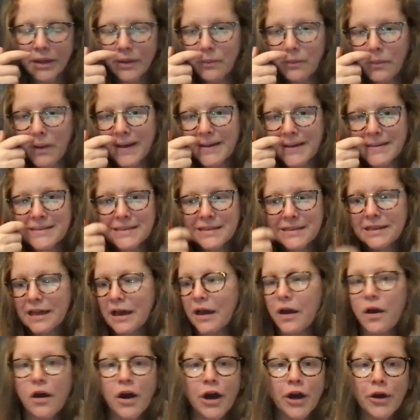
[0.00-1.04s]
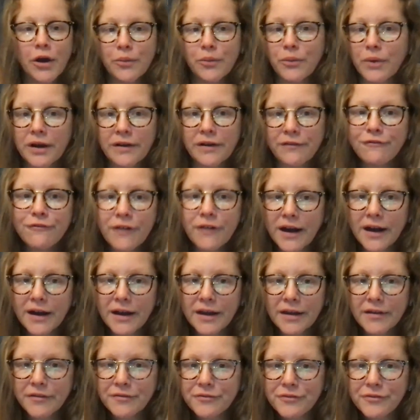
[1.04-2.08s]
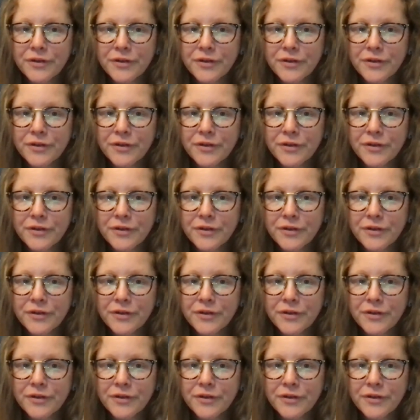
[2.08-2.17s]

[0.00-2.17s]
Why is it that 1 in 5